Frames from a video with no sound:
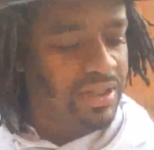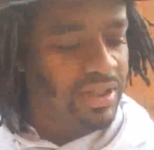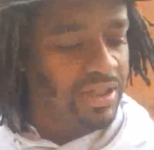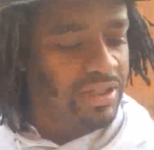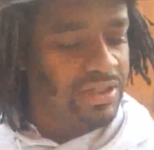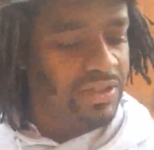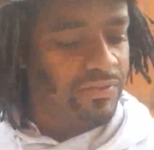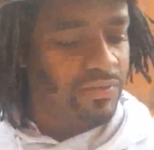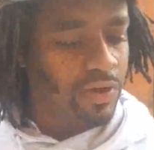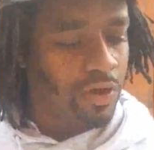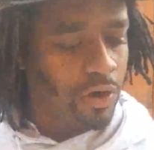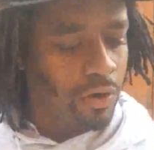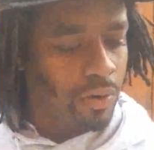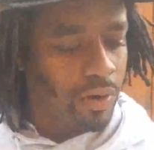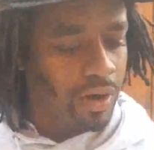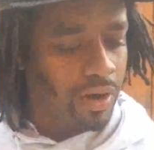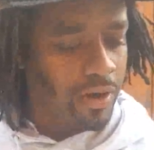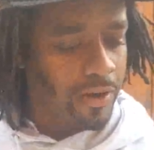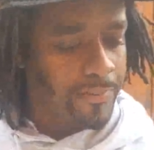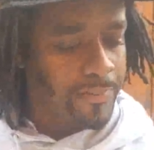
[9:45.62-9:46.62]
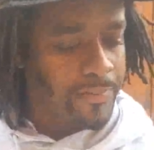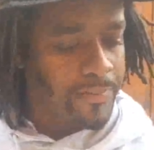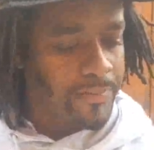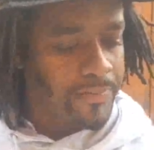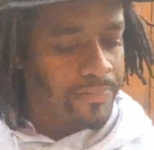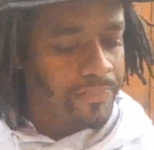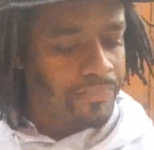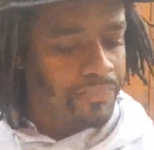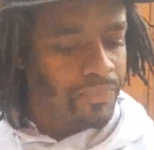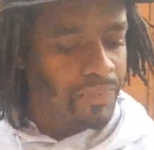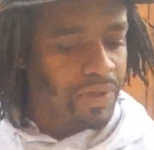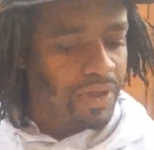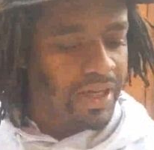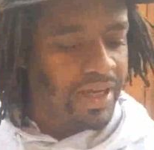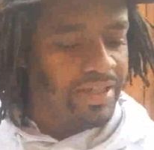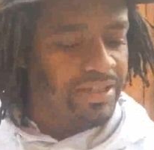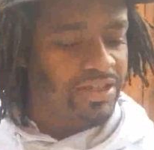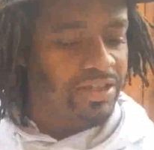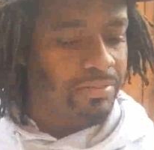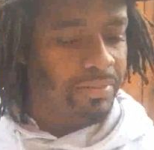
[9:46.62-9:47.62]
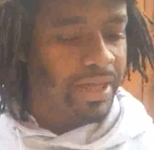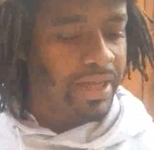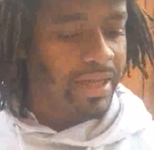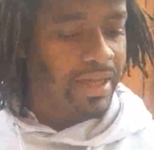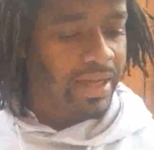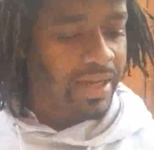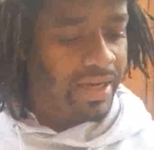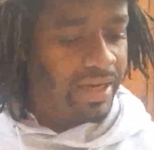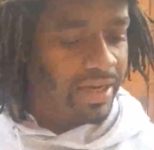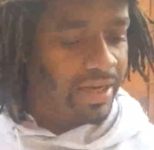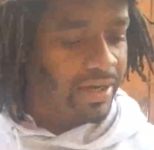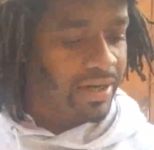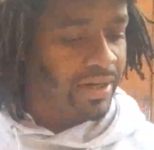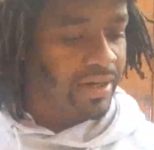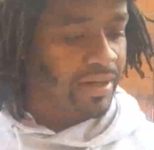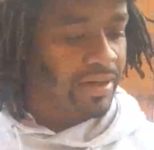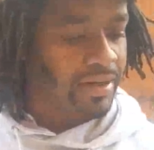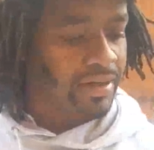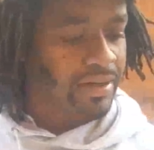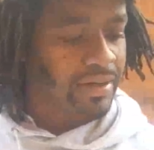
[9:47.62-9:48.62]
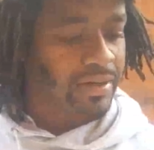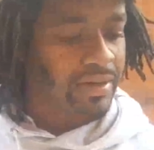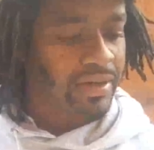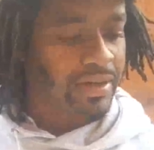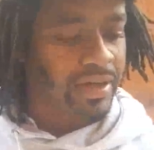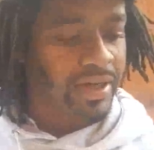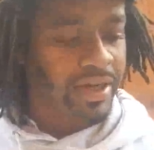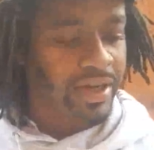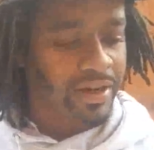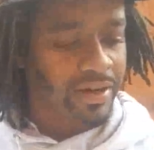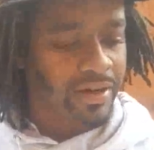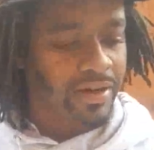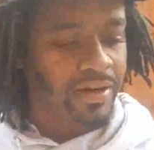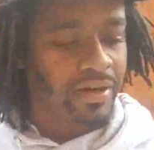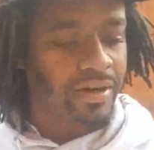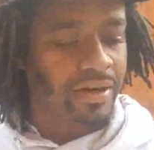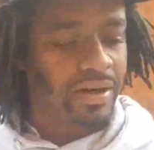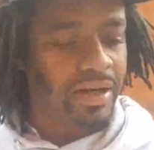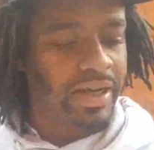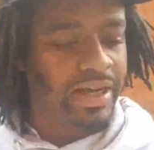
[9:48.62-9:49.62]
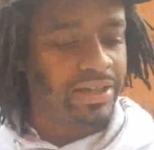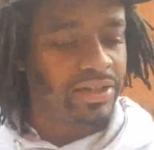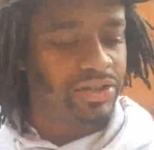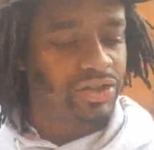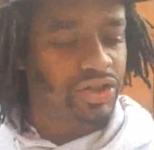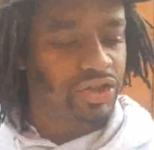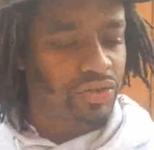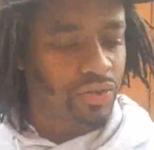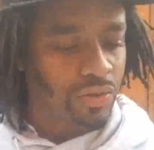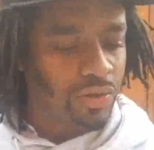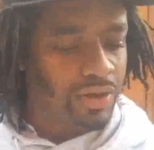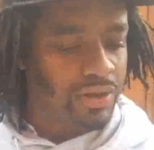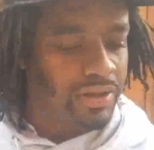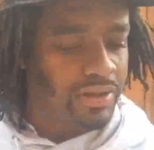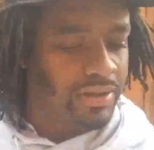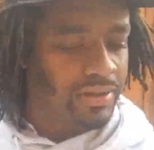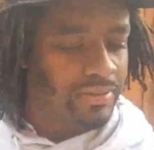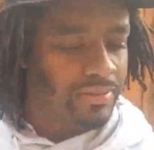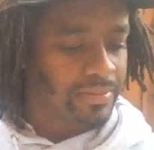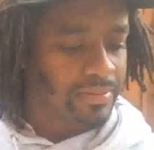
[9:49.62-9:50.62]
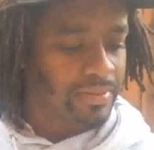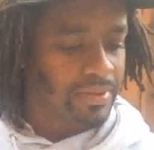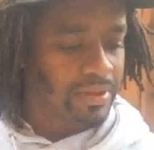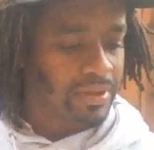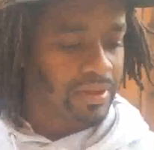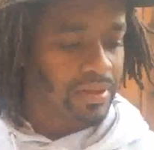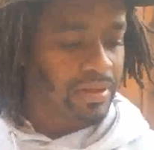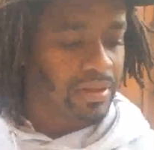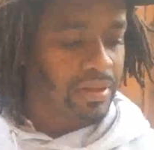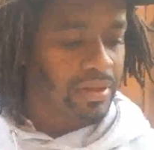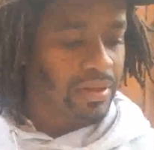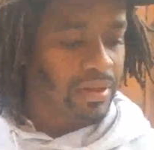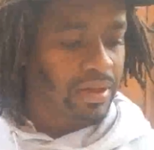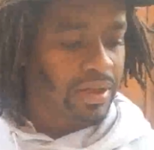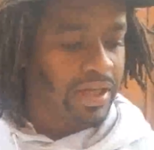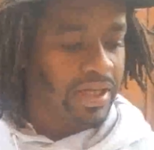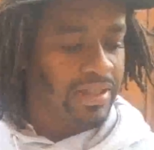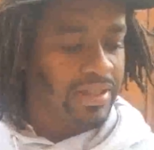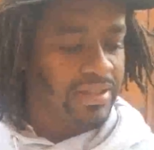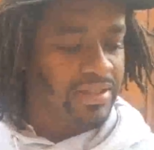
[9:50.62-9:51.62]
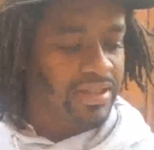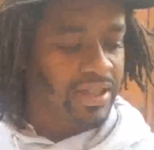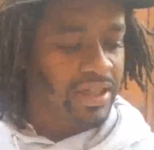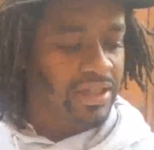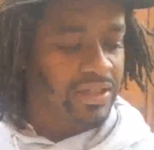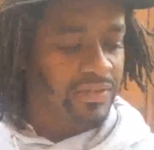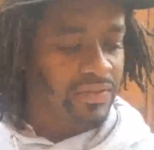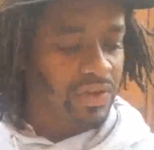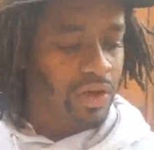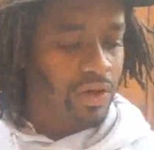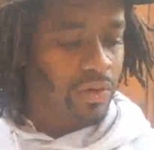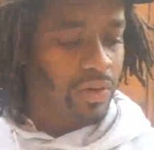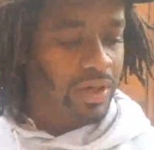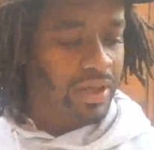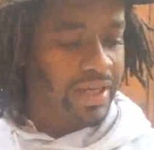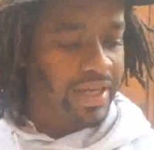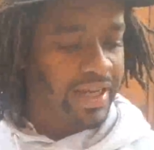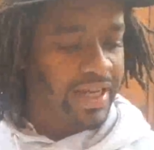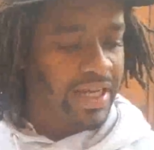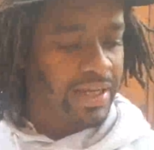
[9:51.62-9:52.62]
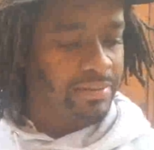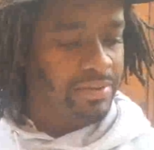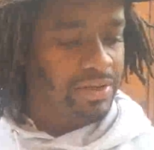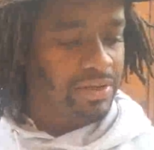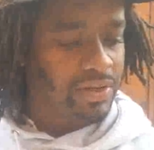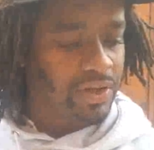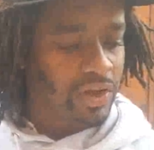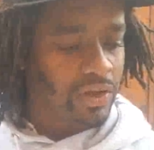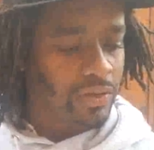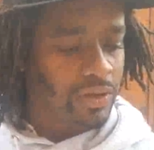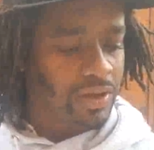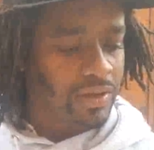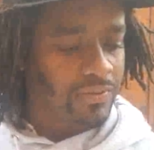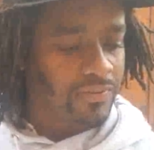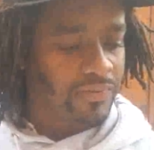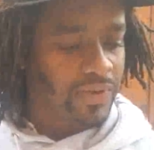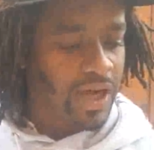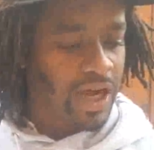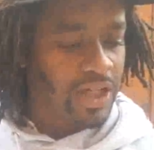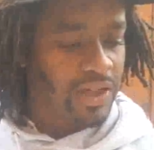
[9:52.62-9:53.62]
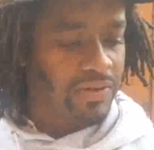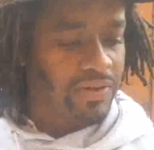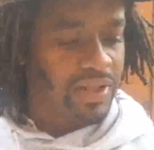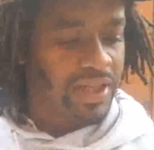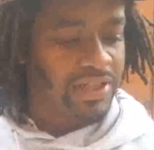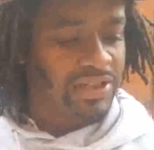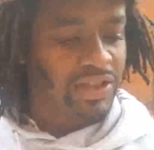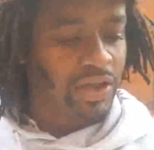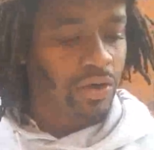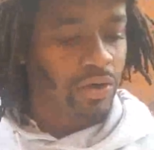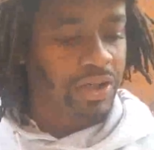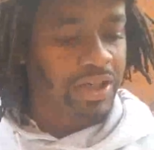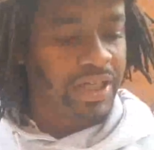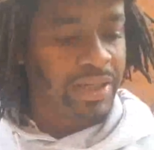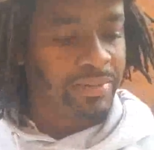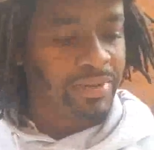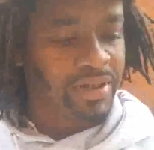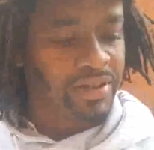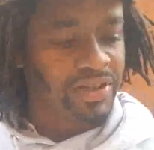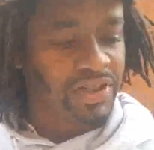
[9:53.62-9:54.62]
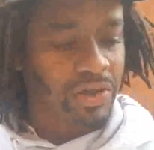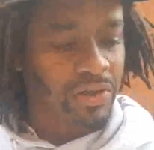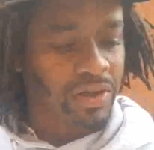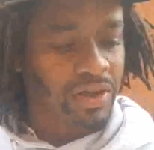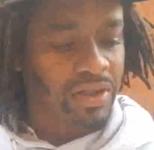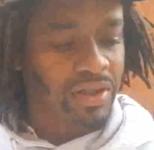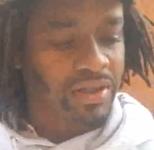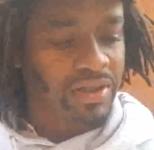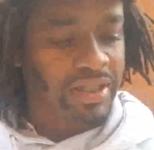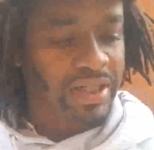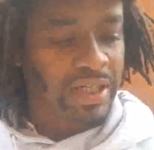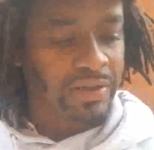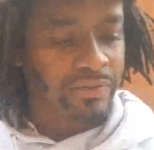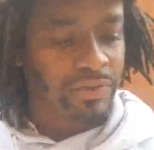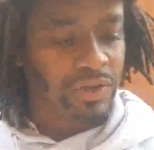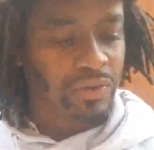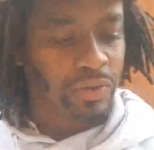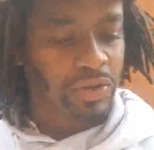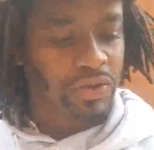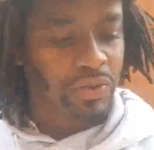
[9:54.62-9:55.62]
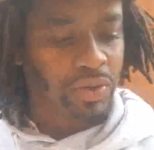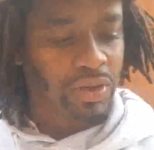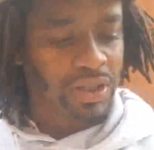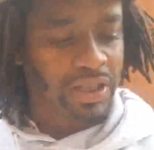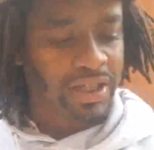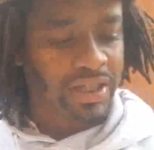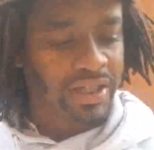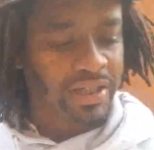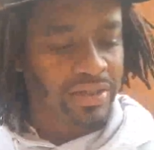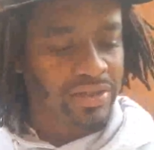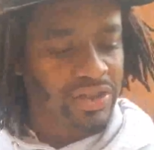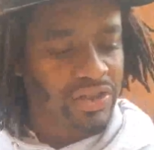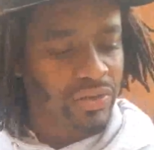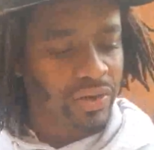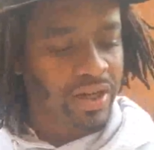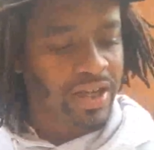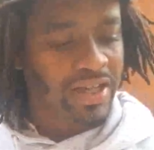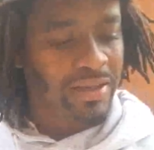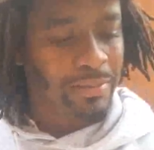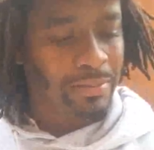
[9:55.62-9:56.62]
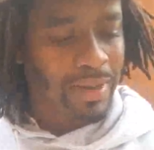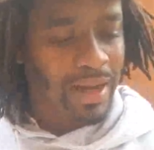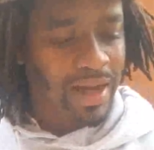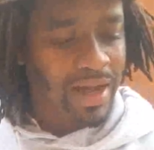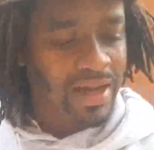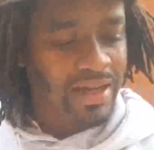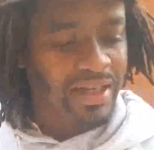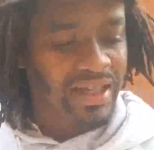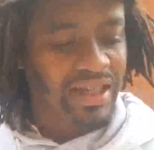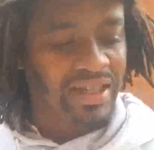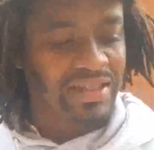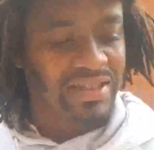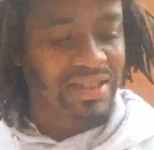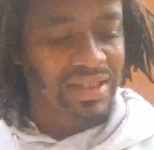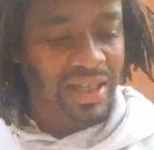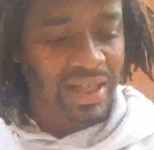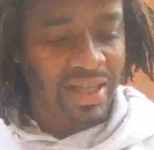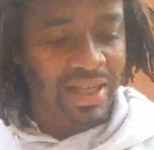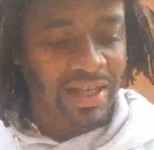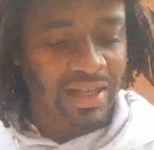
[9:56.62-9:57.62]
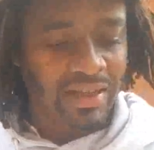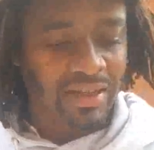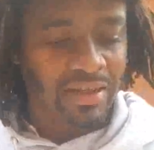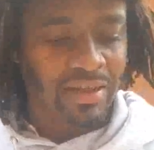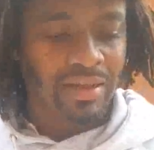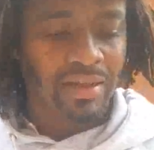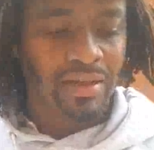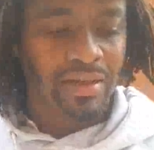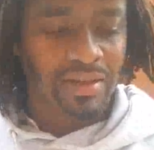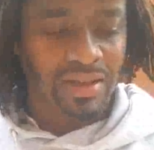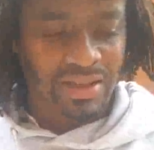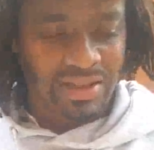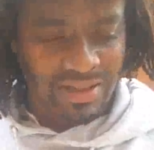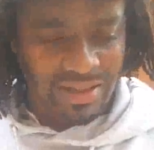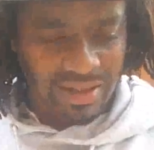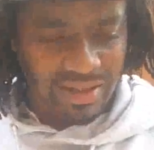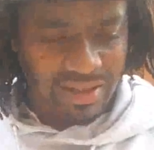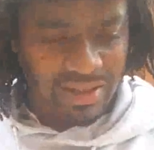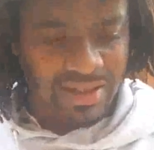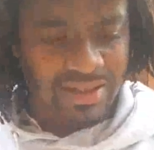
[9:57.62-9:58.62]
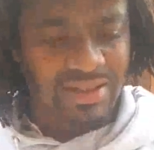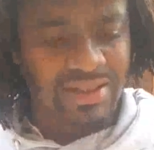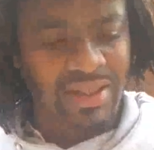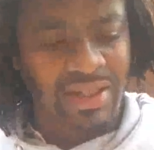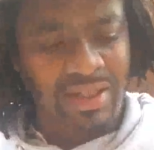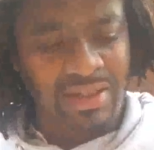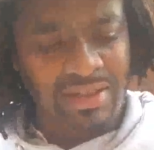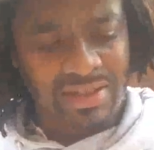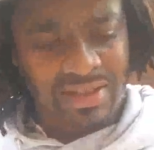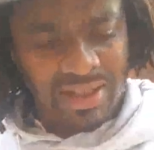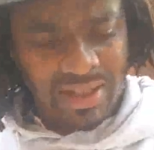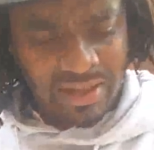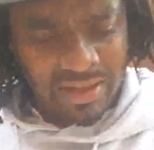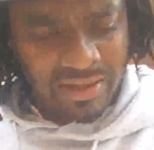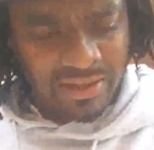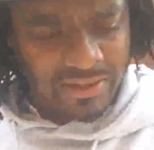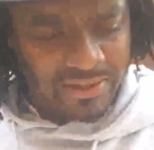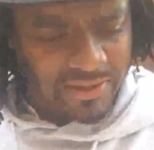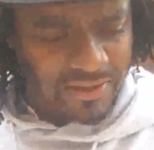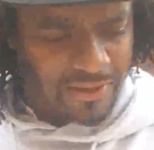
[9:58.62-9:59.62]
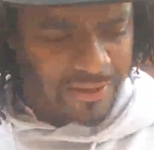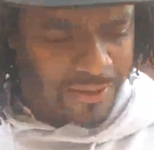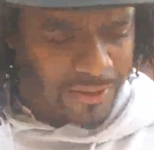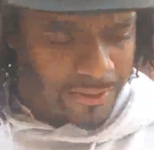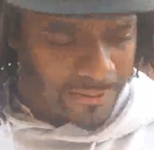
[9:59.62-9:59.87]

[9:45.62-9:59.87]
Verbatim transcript: sons of Noah, and to make error, and destroy them. And the sons of Noah came to Noah their father, and they told him concerning the devils which were leading astray and binding and slaying his son's sons.